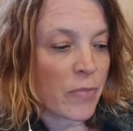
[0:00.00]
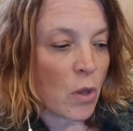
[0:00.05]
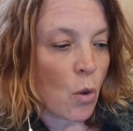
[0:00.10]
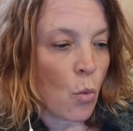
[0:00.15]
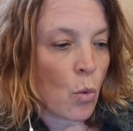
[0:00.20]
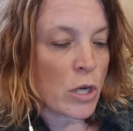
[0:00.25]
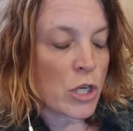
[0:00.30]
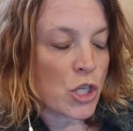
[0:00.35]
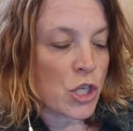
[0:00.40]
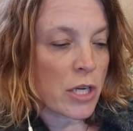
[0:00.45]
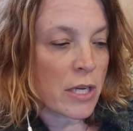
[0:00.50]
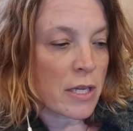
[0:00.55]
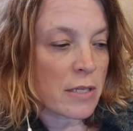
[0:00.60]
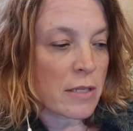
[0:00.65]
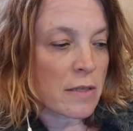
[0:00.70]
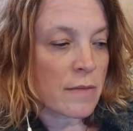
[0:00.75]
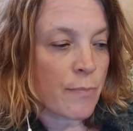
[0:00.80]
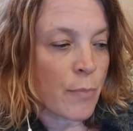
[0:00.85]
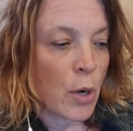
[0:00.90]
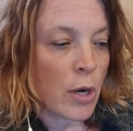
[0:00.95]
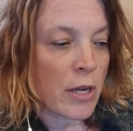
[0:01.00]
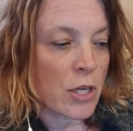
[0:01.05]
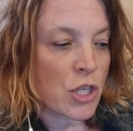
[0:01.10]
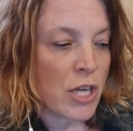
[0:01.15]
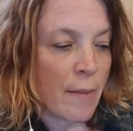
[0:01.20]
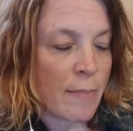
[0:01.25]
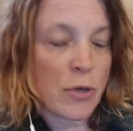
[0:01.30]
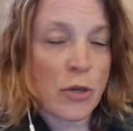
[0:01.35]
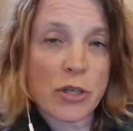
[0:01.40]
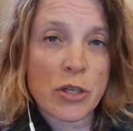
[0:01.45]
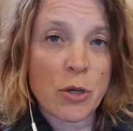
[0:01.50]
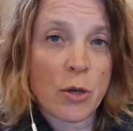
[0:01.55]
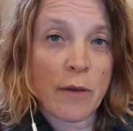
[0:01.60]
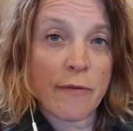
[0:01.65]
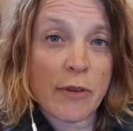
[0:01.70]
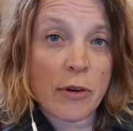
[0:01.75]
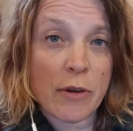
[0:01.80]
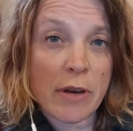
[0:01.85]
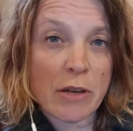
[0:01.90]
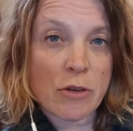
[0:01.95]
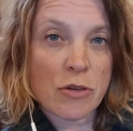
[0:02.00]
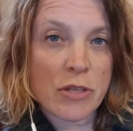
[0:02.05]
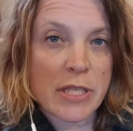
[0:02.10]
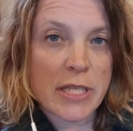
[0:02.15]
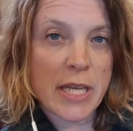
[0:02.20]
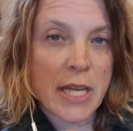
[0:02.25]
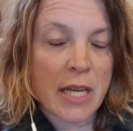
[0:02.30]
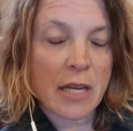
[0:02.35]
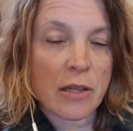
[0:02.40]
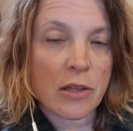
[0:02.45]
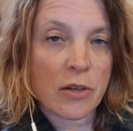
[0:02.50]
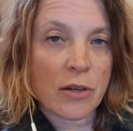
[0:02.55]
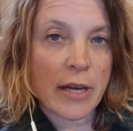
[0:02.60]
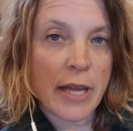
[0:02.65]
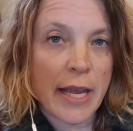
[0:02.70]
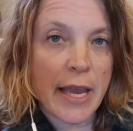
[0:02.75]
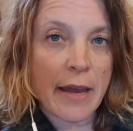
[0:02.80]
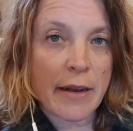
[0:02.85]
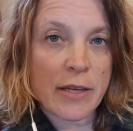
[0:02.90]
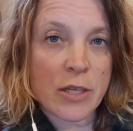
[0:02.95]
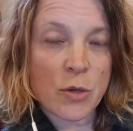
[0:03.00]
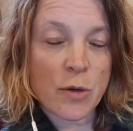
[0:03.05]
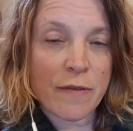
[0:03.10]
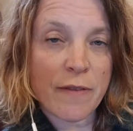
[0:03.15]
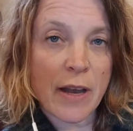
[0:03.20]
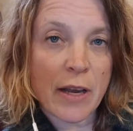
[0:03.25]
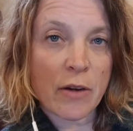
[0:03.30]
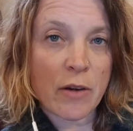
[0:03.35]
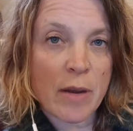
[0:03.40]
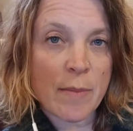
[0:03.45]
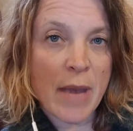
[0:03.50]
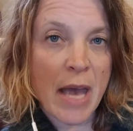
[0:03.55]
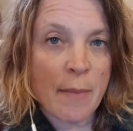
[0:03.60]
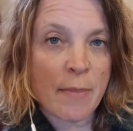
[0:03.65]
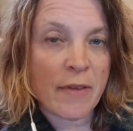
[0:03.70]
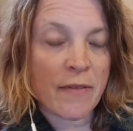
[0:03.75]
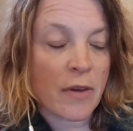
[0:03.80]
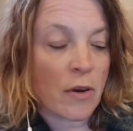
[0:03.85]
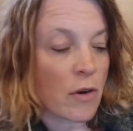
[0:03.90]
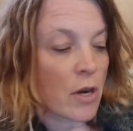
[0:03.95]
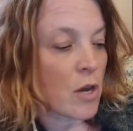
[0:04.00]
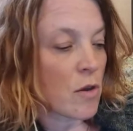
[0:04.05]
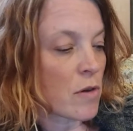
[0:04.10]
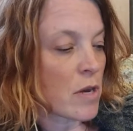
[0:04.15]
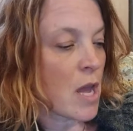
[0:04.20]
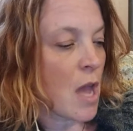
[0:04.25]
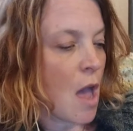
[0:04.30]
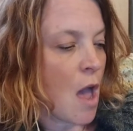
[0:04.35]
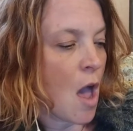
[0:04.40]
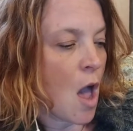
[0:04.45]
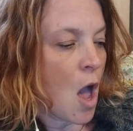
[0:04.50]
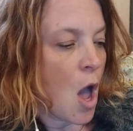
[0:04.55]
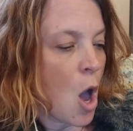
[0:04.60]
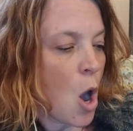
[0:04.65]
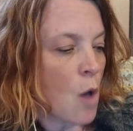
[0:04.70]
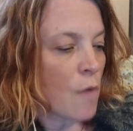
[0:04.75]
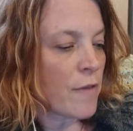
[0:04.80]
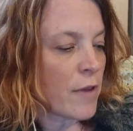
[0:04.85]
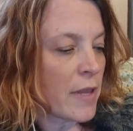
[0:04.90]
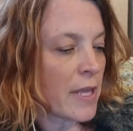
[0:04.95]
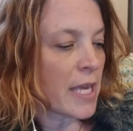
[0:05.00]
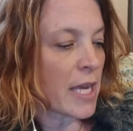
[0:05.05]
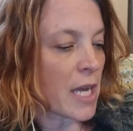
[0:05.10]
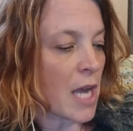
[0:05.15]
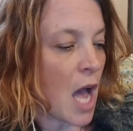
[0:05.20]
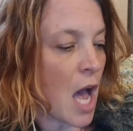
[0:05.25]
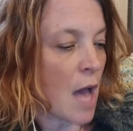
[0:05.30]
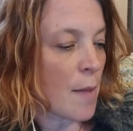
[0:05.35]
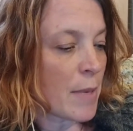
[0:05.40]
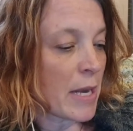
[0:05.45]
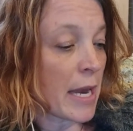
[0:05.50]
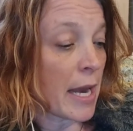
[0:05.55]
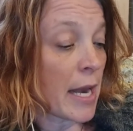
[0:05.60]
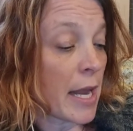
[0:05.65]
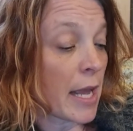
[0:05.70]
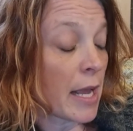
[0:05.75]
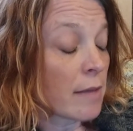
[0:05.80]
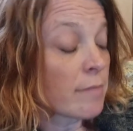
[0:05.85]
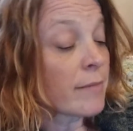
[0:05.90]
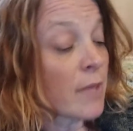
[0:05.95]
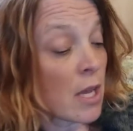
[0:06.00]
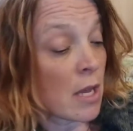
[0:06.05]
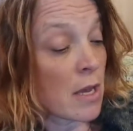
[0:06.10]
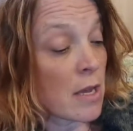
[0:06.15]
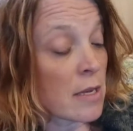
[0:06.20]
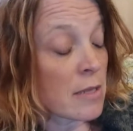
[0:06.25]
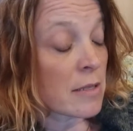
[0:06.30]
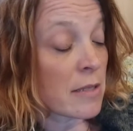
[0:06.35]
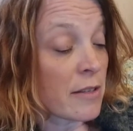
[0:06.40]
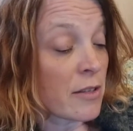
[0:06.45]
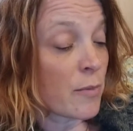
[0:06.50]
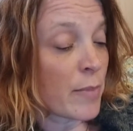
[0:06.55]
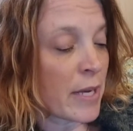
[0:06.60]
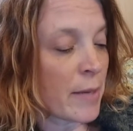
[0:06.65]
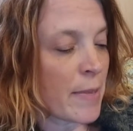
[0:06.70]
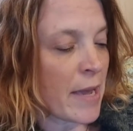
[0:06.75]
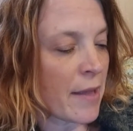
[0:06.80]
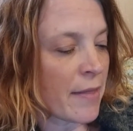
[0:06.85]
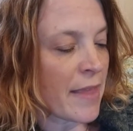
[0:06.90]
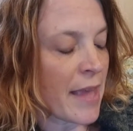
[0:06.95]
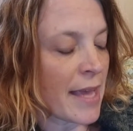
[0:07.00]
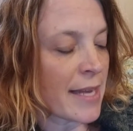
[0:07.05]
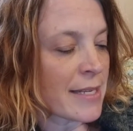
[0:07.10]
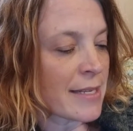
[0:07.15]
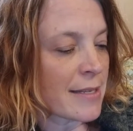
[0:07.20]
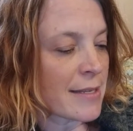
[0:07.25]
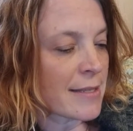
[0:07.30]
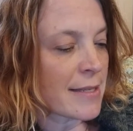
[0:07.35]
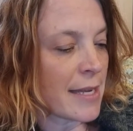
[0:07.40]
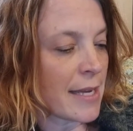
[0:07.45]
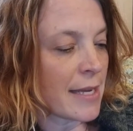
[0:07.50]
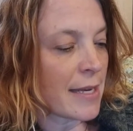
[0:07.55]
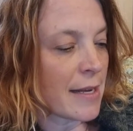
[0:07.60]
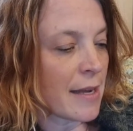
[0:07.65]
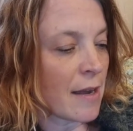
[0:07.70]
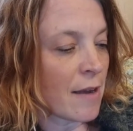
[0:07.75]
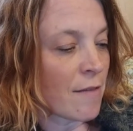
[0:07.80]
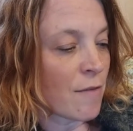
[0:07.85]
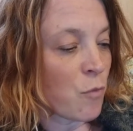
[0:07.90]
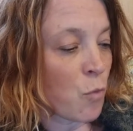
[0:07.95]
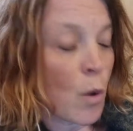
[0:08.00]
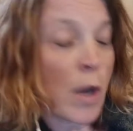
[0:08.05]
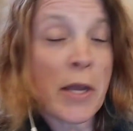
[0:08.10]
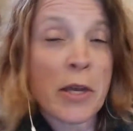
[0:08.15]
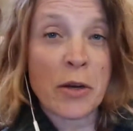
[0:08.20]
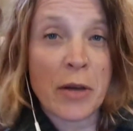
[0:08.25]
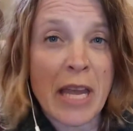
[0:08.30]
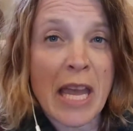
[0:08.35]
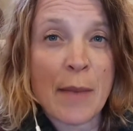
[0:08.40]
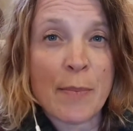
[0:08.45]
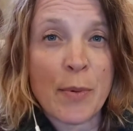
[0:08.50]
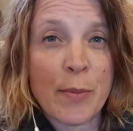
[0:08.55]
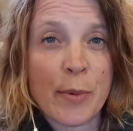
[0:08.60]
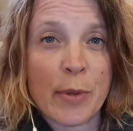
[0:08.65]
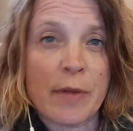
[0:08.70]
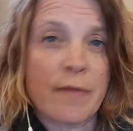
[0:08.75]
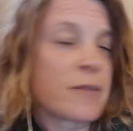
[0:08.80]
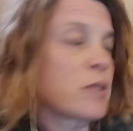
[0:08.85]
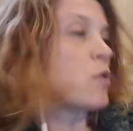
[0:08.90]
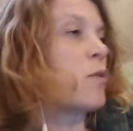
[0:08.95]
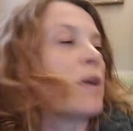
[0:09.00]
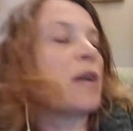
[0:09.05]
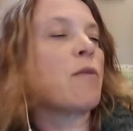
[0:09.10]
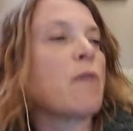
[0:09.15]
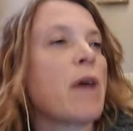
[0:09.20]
which is part of chapter 2 if you're interested in learning how to do a fuckery map of your own. Overly accommodating is a little bit about that deceit of what you're capable of doing,